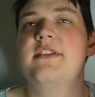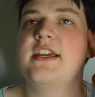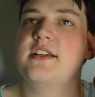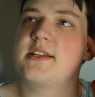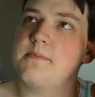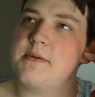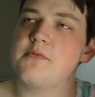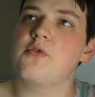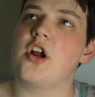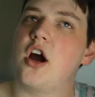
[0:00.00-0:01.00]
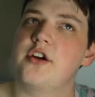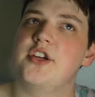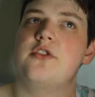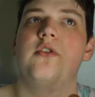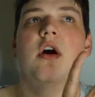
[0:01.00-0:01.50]
think some people would
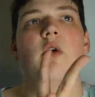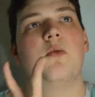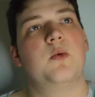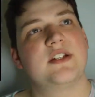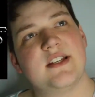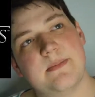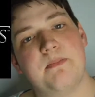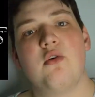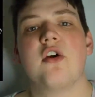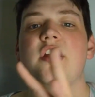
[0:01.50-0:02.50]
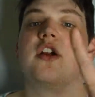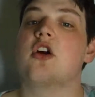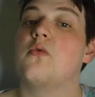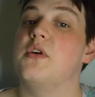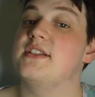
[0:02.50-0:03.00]
argue, was this boring
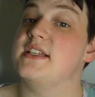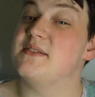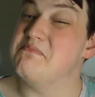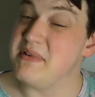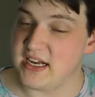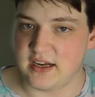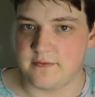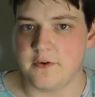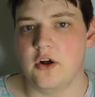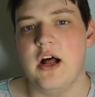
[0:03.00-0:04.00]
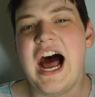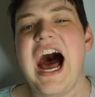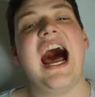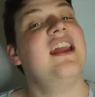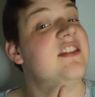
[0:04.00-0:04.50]
or was this meaningful?
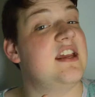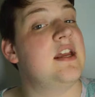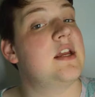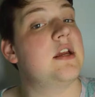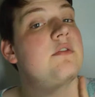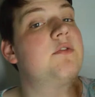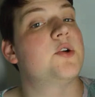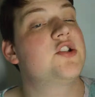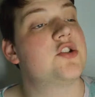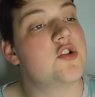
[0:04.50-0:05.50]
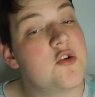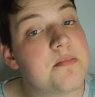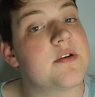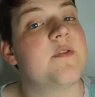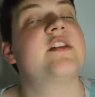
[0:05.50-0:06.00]
I think for
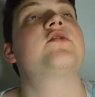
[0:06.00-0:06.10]
super fans,